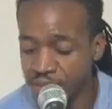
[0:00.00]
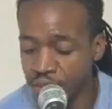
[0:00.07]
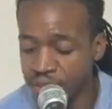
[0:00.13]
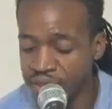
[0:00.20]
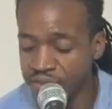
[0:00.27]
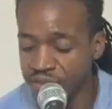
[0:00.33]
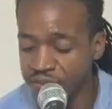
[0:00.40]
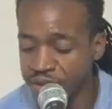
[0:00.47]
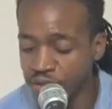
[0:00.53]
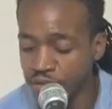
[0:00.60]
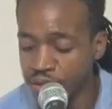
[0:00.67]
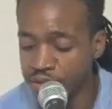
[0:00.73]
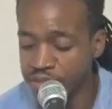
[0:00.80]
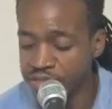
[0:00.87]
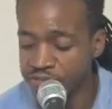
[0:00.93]
or another male
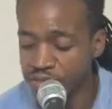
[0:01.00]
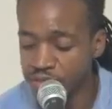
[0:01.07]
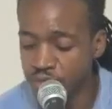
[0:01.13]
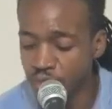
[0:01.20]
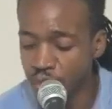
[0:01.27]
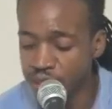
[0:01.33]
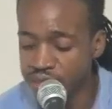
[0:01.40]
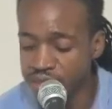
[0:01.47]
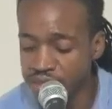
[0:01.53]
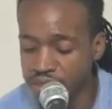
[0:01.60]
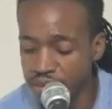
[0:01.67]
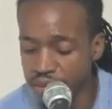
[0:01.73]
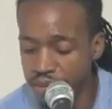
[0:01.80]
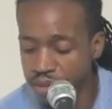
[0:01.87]
relative who was willing to.